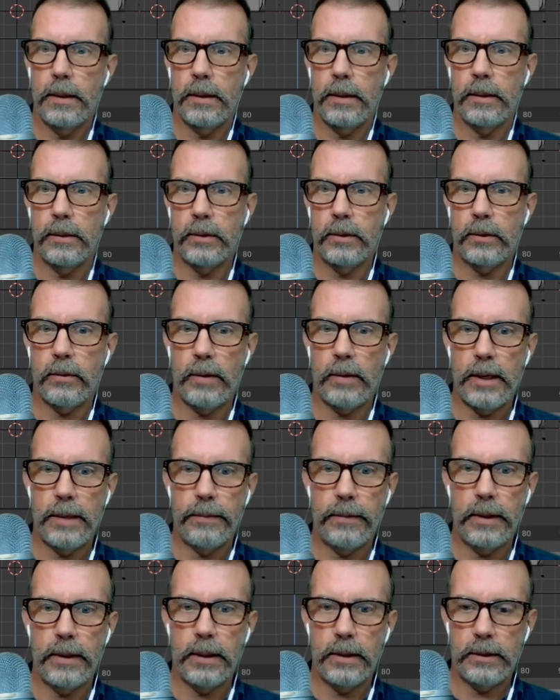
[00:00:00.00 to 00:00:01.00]
let's grab
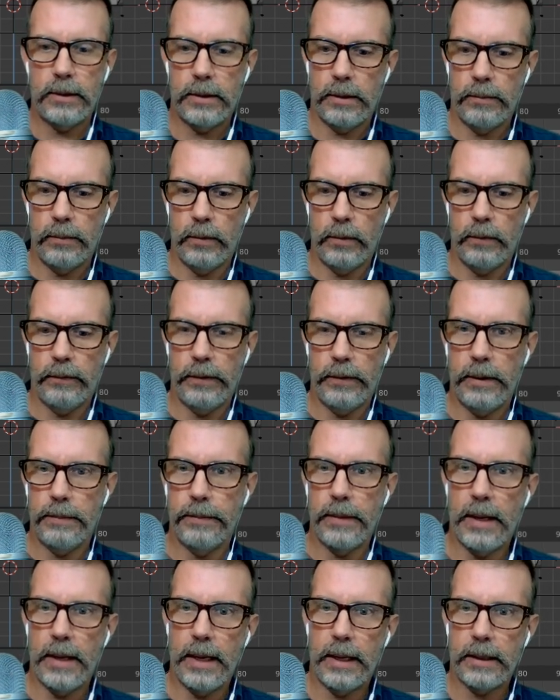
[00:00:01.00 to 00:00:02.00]
this and move it
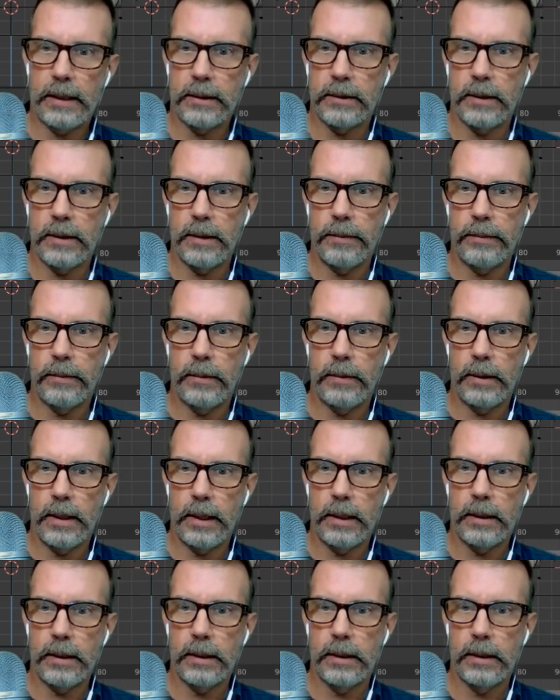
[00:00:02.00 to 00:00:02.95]
back some, like